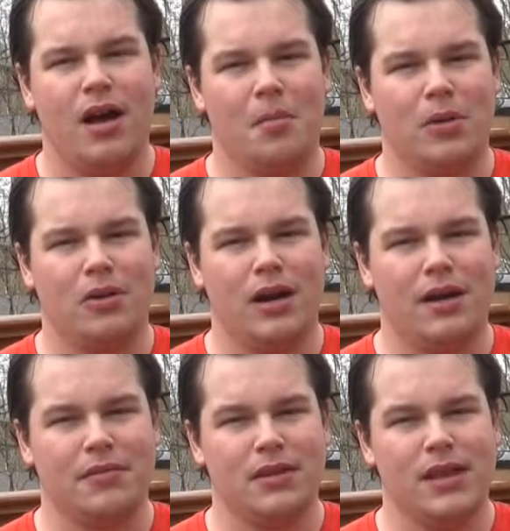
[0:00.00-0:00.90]
uploaded
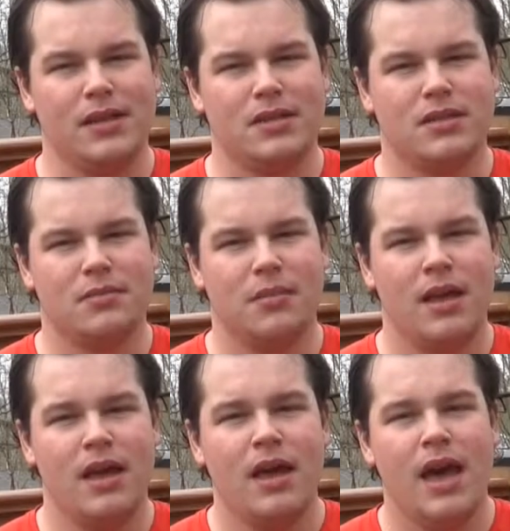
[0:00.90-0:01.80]
after this.
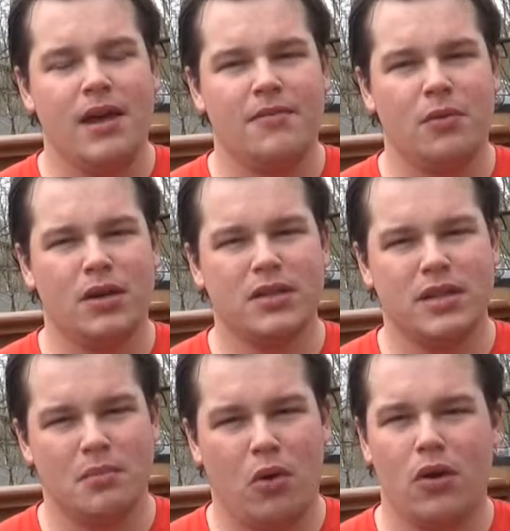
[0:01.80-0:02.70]
And if you want to
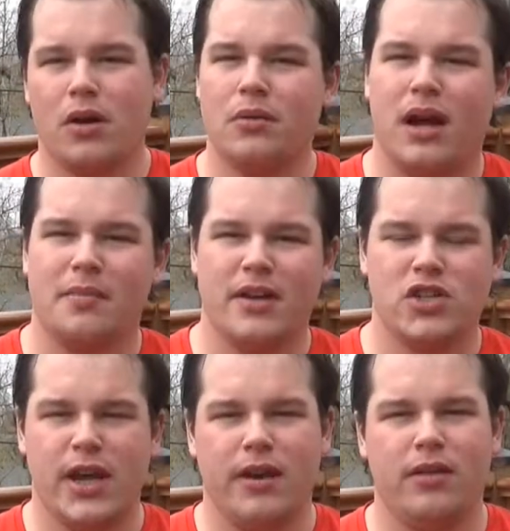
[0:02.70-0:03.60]
see more, go down to my
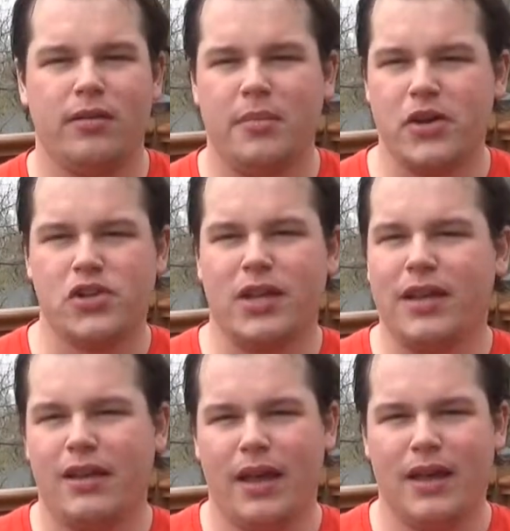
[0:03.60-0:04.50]
channel. Make sure
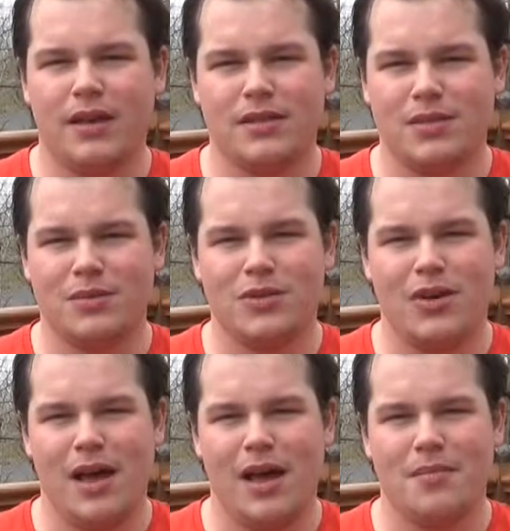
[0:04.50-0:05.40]
that you like,
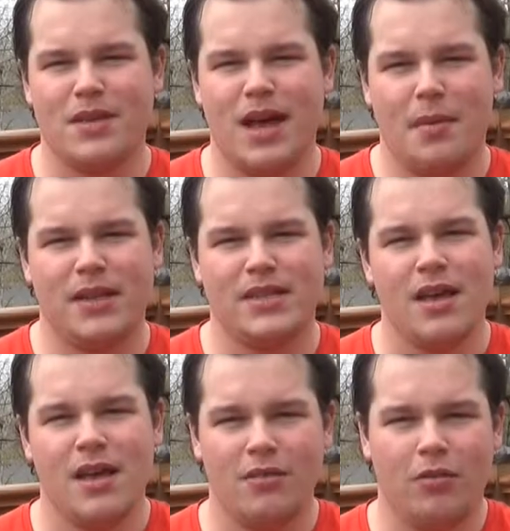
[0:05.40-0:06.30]
subscribe, comment,
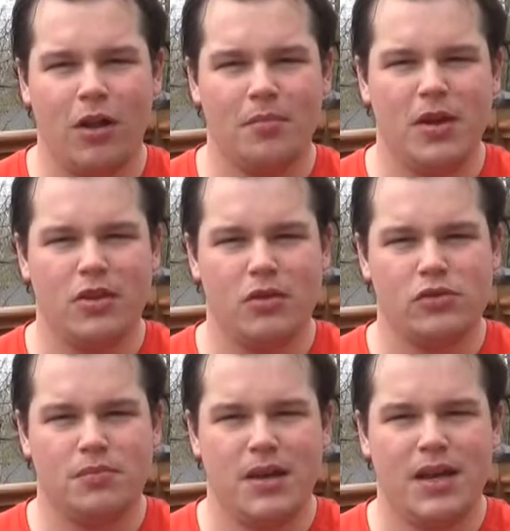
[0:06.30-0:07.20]
follow me on
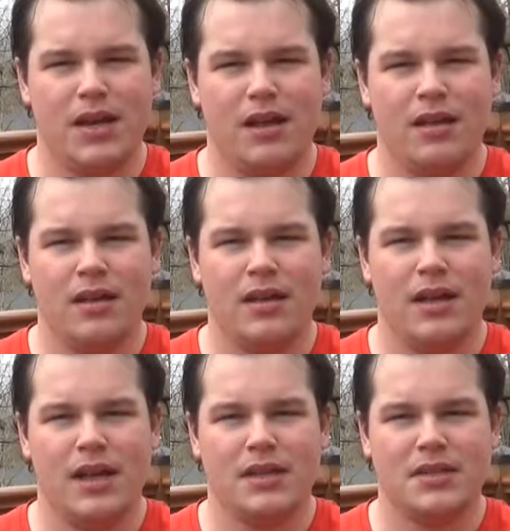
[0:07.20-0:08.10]
social media,
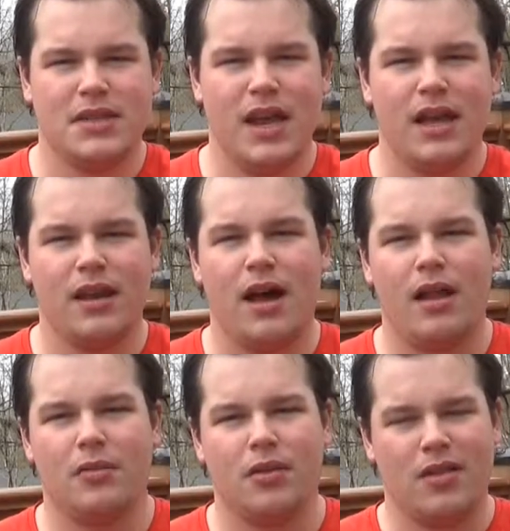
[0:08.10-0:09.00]
and stay on the
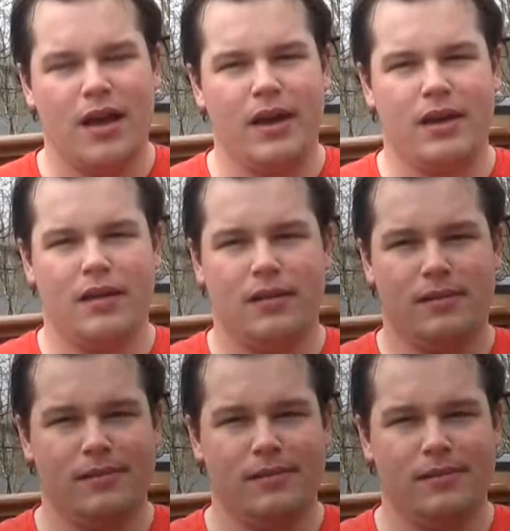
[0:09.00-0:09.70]
Hollywood side.